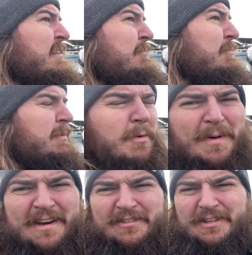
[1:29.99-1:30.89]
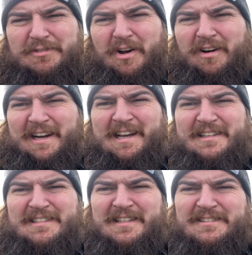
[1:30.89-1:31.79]
but I'm gonna be here till dark,
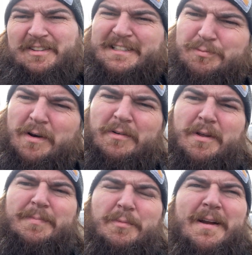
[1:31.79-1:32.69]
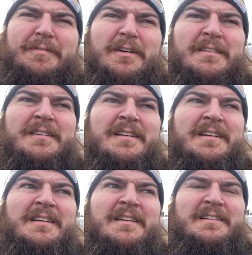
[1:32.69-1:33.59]
guys. So let's run on up the river,
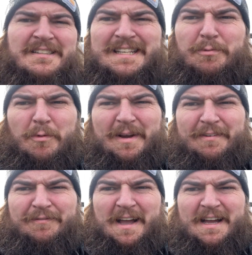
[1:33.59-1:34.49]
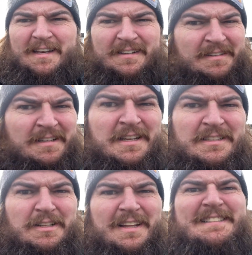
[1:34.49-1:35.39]
see what we can find.
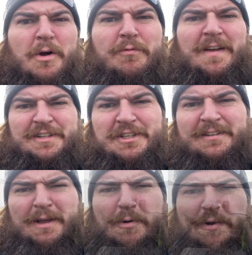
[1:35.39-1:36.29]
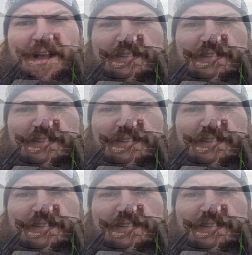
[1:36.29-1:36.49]
So let's go fishing. Come on, guys.